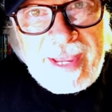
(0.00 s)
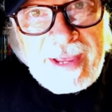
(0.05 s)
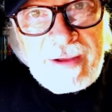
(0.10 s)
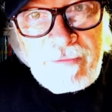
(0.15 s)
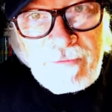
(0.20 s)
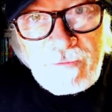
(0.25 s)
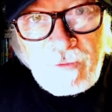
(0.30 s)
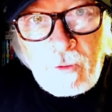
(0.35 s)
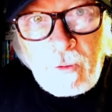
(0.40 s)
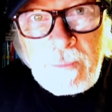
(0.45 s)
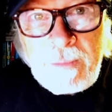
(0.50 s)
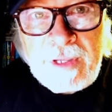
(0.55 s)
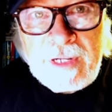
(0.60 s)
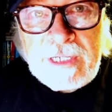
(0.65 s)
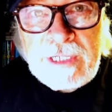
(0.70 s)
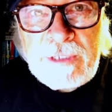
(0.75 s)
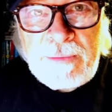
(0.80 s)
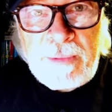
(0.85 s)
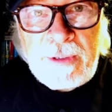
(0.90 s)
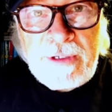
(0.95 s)
and
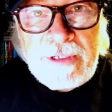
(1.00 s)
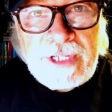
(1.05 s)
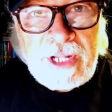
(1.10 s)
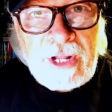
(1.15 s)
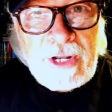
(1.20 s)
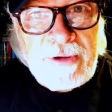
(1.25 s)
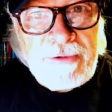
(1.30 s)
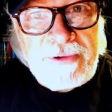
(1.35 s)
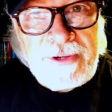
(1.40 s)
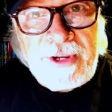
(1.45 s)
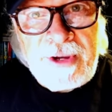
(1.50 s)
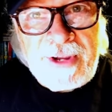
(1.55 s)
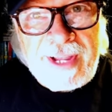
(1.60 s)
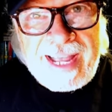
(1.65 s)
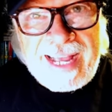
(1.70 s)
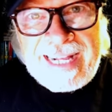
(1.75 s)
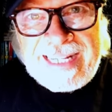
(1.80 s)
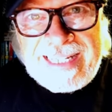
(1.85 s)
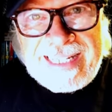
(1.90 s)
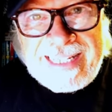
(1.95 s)
formula spews all over your
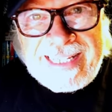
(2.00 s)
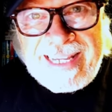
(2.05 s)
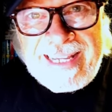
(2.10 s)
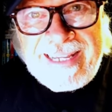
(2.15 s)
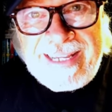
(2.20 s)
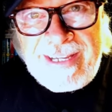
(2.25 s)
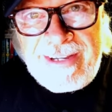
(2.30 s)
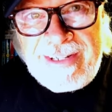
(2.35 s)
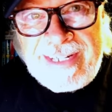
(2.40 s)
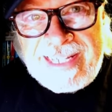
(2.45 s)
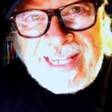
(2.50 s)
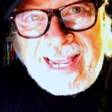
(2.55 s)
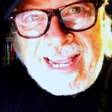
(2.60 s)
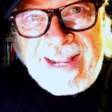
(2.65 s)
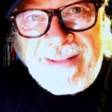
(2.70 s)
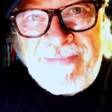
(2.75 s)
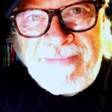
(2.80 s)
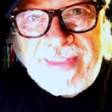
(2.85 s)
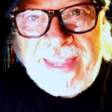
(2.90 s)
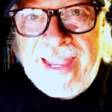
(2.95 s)
guests, you
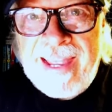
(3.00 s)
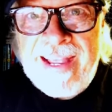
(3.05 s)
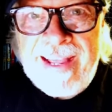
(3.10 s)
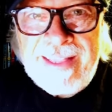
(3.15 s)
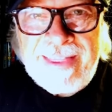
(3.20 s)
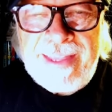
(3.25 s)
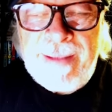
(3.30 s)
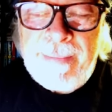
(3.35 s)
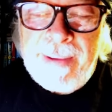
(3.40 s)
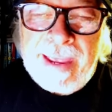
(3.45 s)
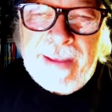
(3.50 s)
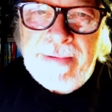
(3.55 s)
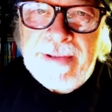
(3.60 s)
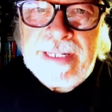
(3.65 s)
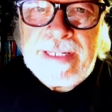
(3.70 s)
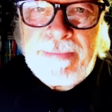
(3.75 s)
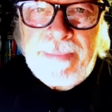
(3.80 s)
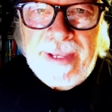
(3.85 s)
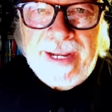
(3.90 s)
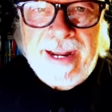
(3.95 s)
say, the baby
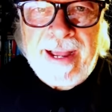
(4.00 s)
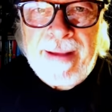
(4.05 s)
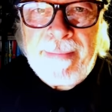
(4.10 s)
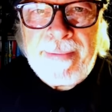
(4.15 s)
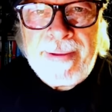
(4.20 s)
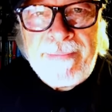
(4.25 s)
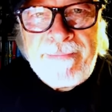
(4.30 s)
spit up.